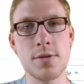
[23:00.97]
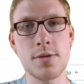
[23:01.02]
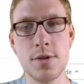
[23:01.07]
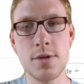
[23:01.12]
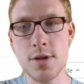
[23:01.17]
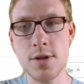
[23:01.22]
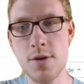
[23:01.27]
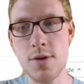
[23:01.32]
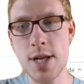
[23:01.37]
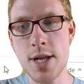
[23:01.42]

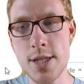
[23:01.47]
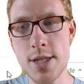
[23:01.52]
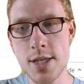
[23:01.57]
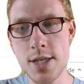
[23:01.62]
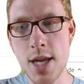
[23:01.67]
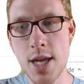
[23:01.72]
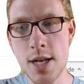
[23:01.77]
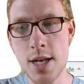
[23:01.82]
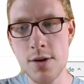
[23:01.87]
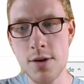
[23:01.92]
So let's
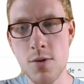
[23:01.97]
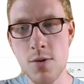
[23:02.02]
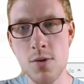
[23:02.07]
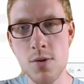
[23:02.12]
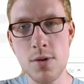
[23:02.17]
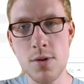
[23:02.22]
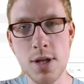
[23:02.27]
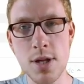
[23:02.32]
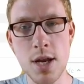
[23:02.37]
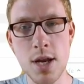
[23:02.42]
get
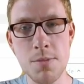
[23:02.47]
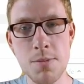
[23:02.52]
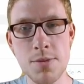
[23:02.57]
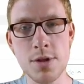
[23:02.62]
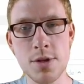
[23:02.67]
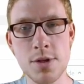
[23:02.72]
all the names,